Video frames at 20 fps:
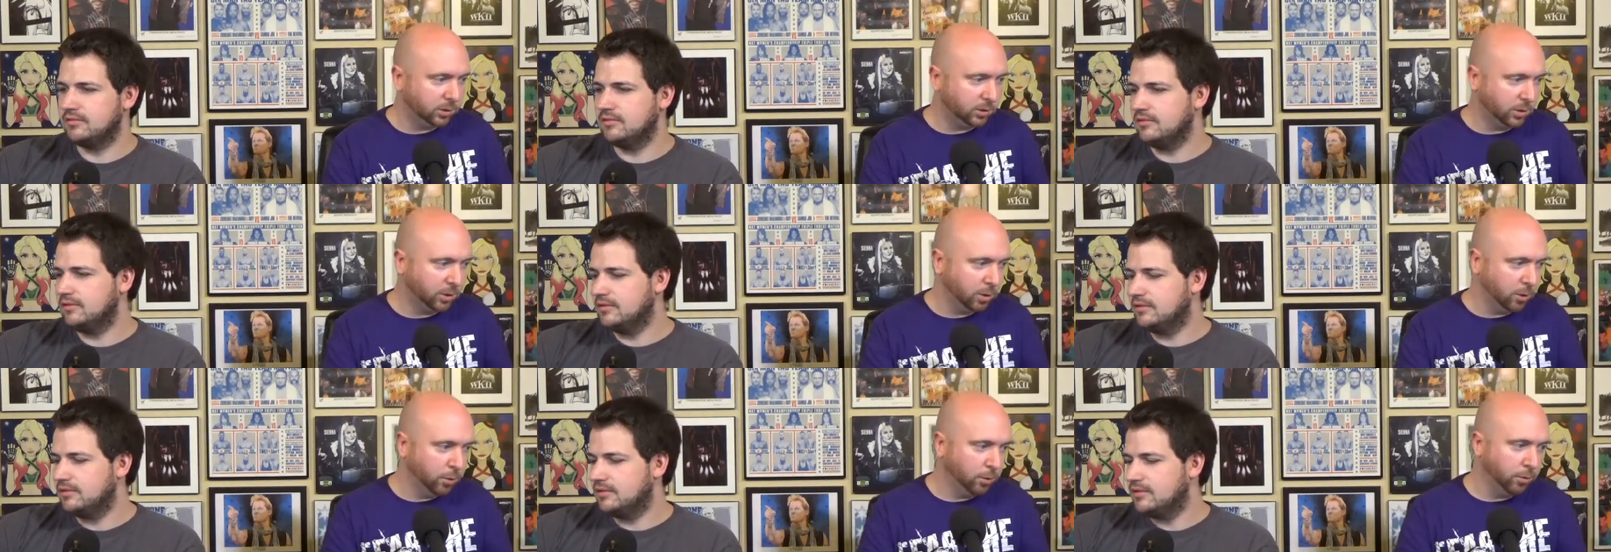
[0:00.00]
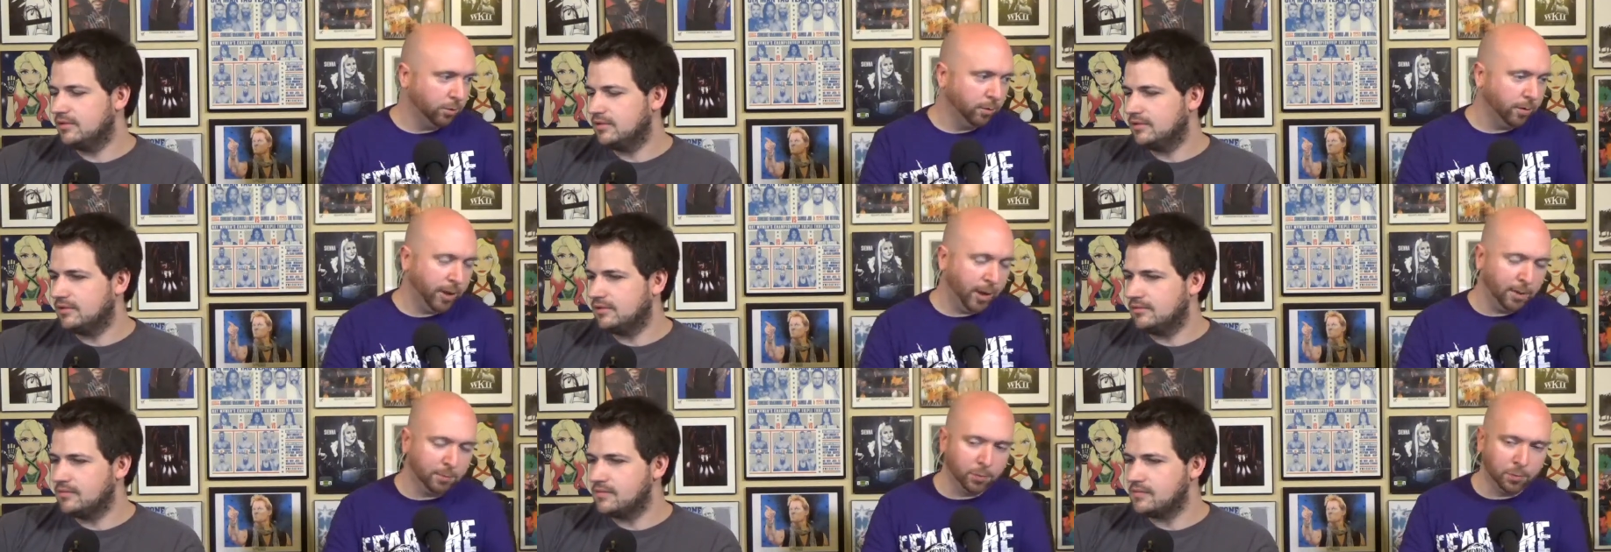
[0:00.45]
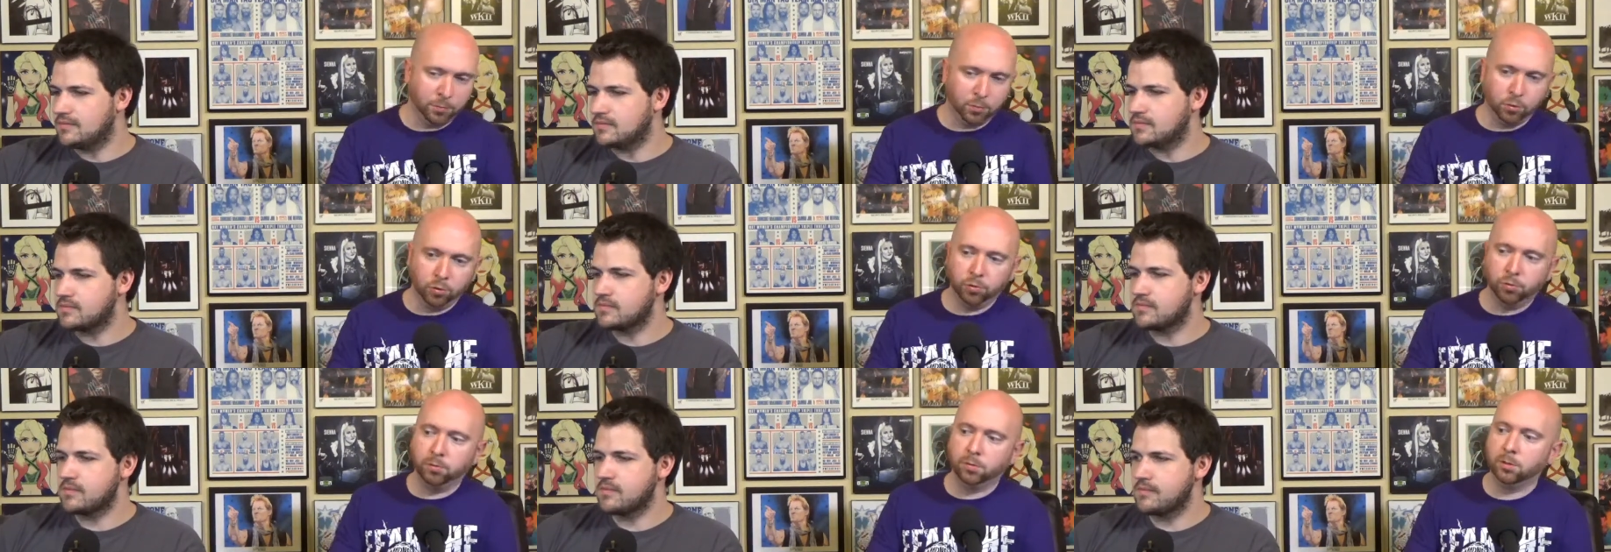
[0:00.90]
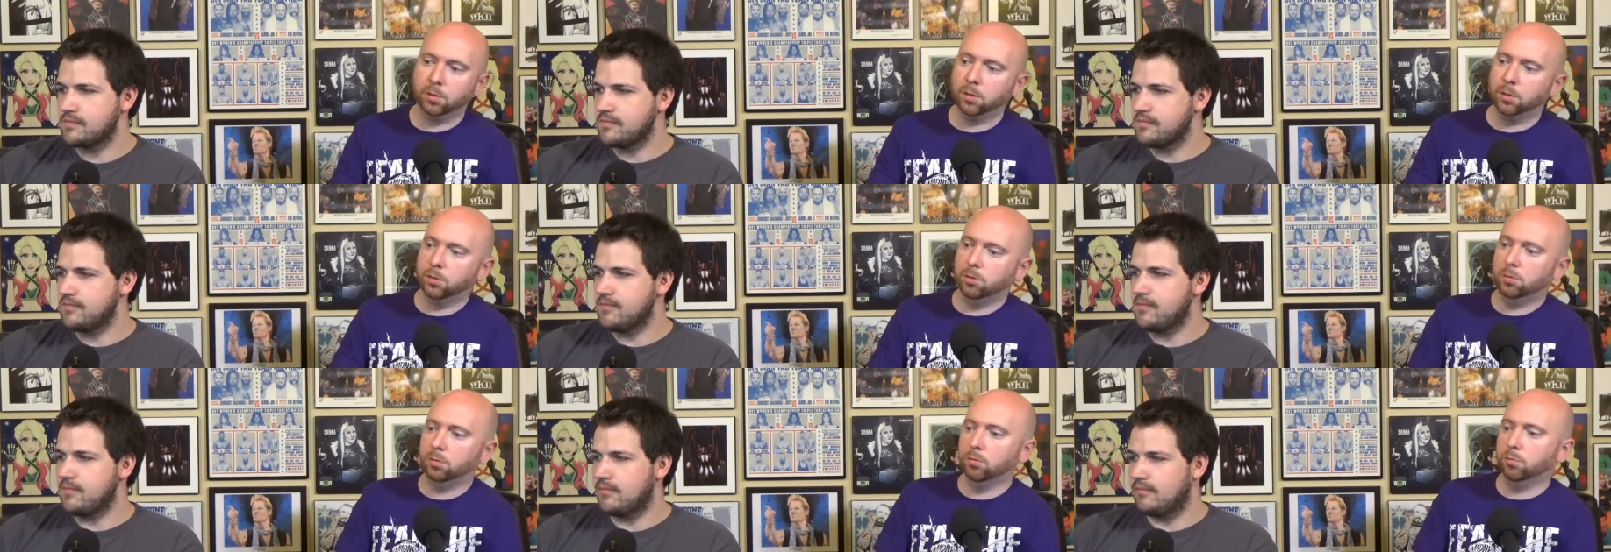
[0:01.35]
Speaker 1: So Ember Moon
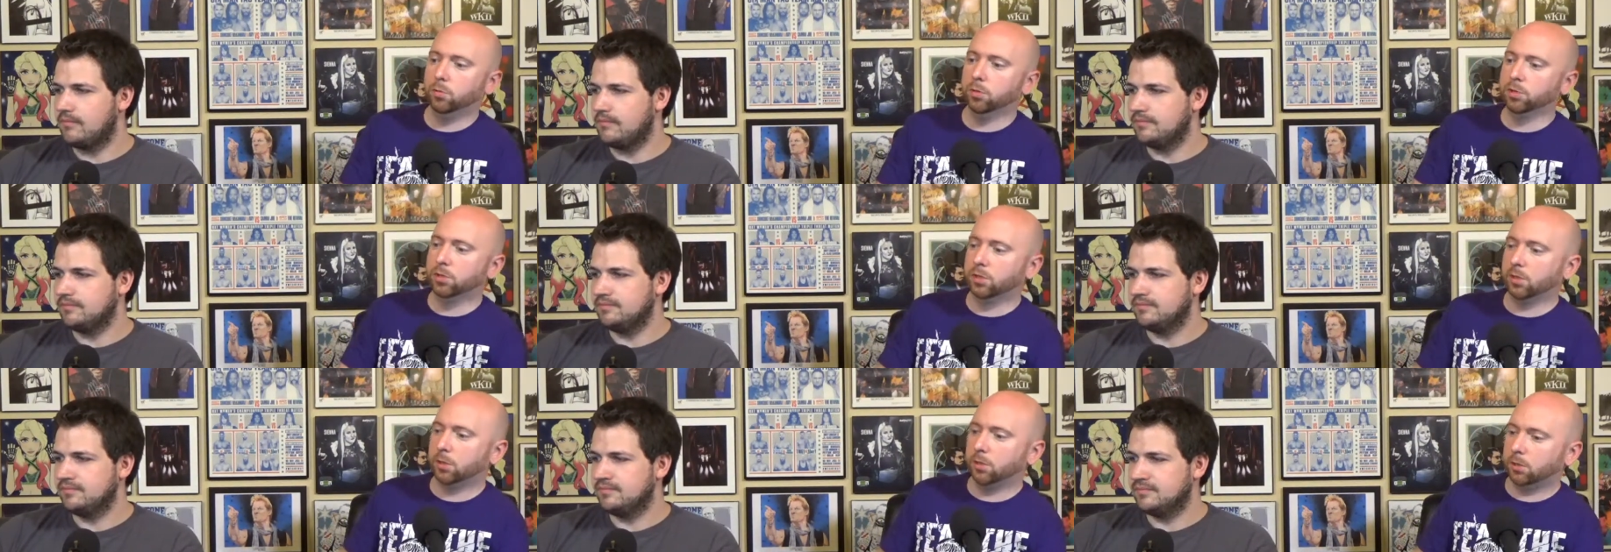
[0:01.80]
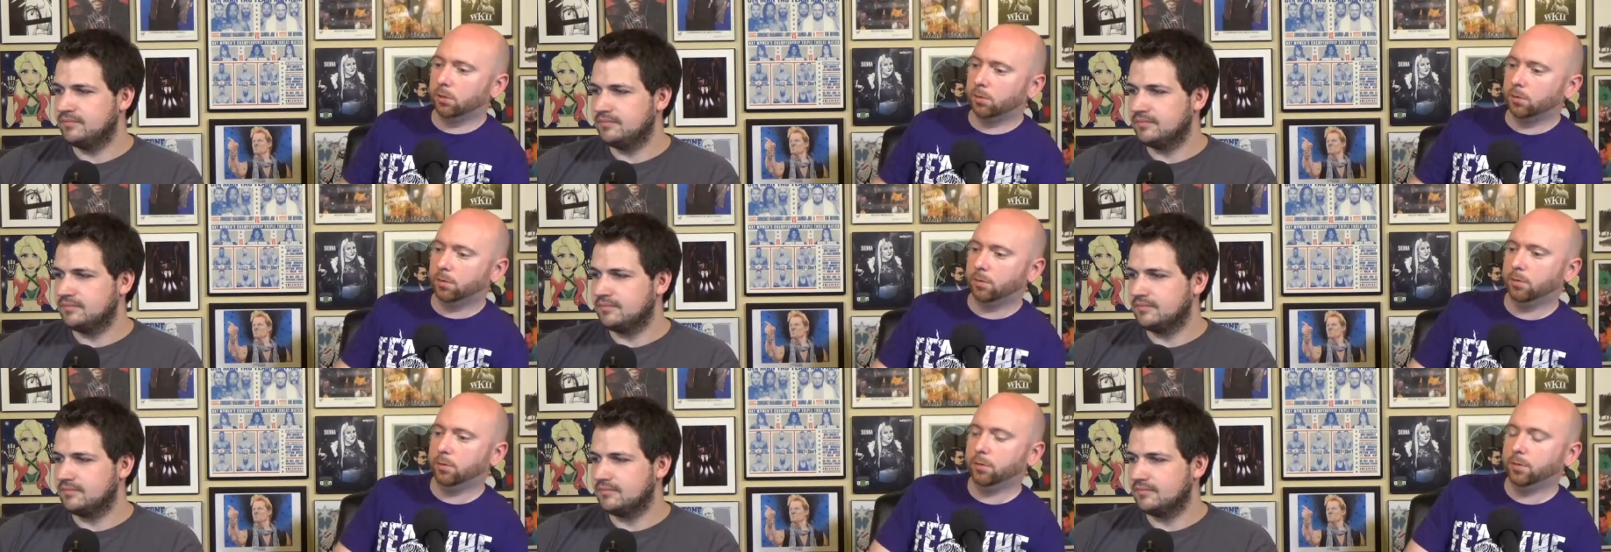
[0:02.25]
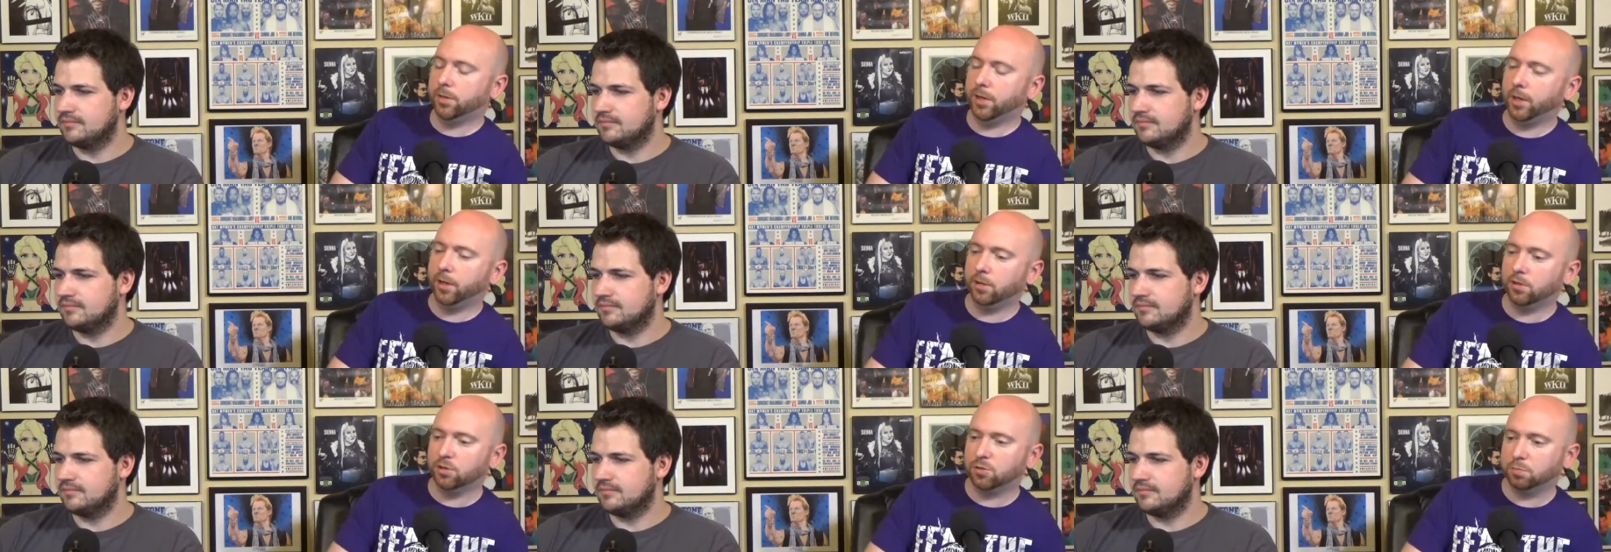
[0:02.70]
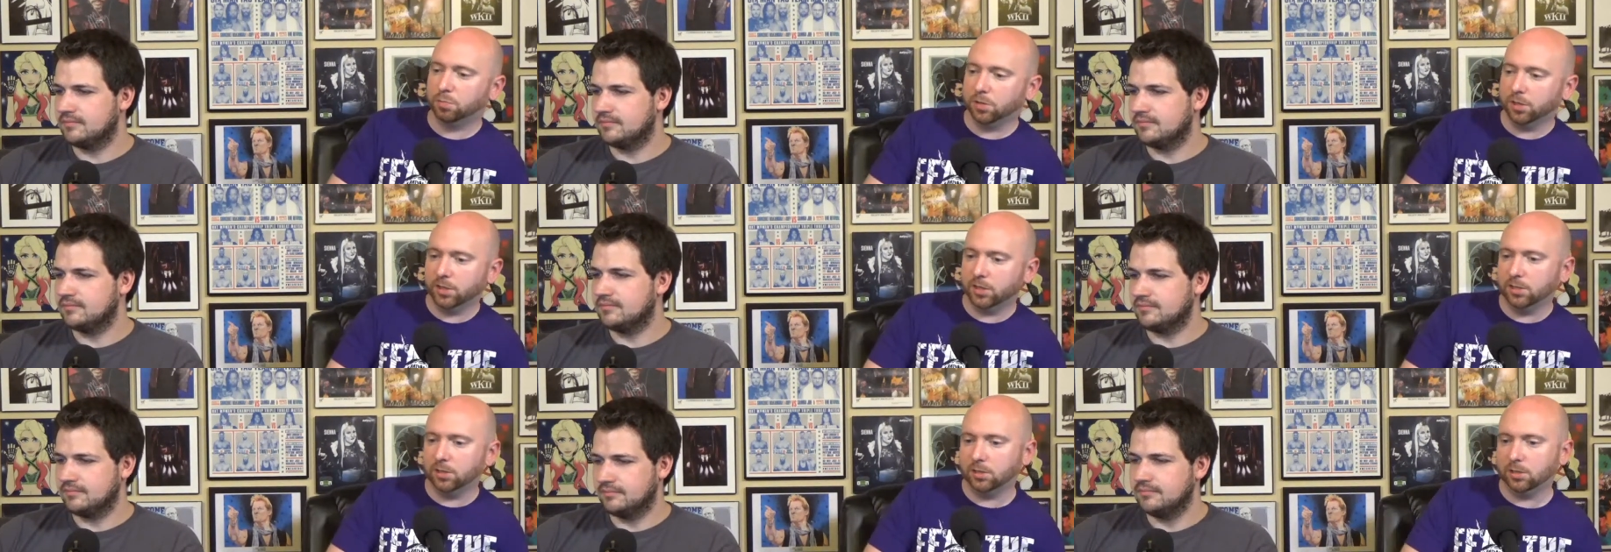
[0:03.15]
was in Natalya's
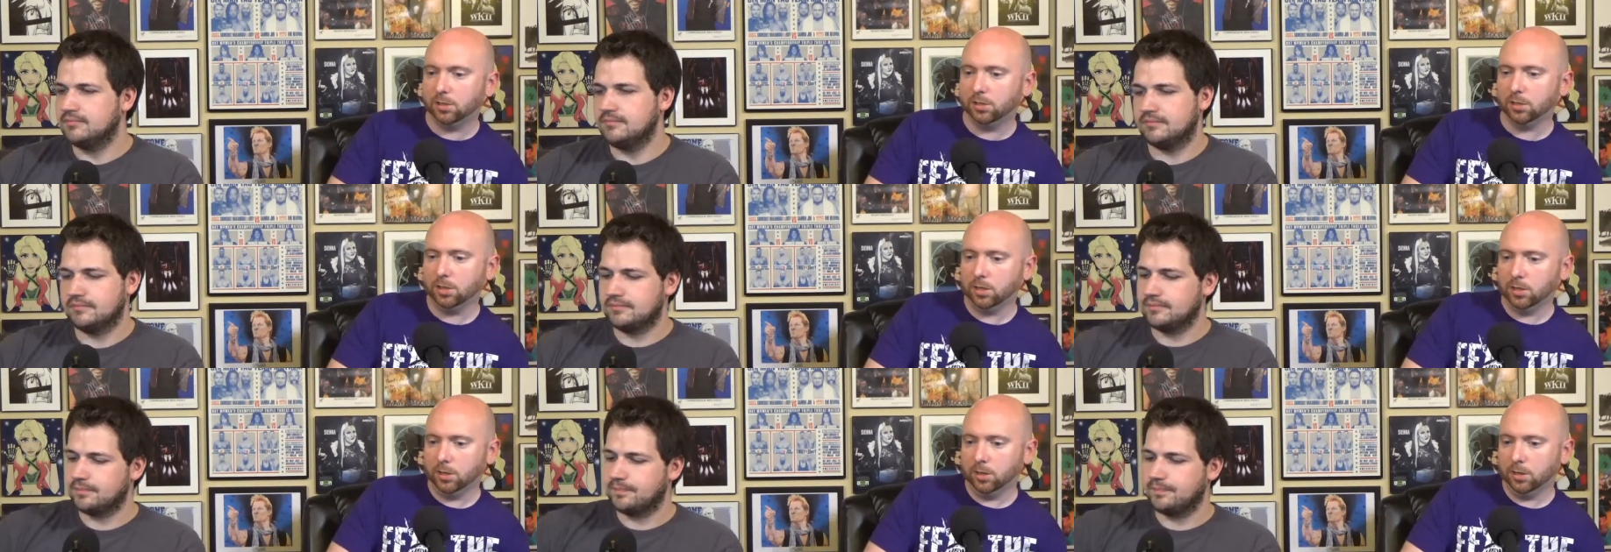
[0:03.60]
place.